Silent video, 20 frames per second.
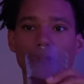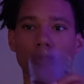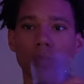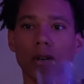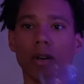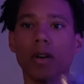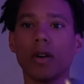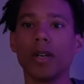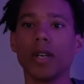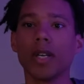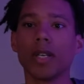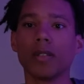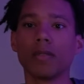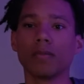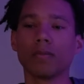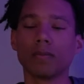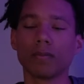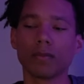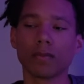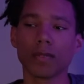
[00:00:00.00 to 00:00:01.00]
Oh yeah,
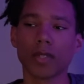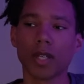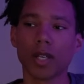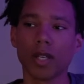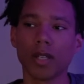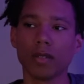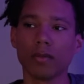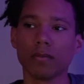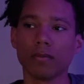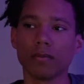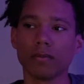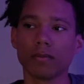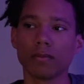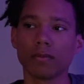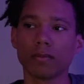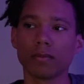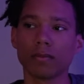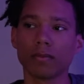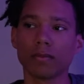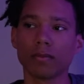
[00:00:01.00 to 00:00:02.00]

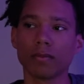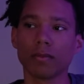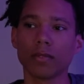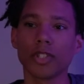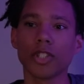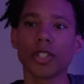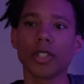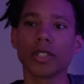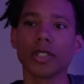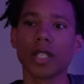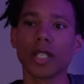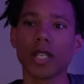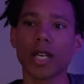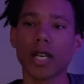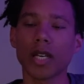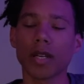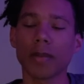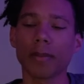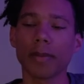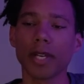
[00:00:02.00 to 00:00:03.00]
we should have done
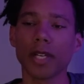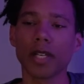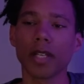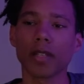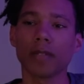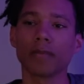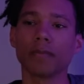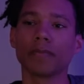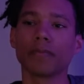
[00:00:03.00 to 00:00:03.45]
that in the beginning.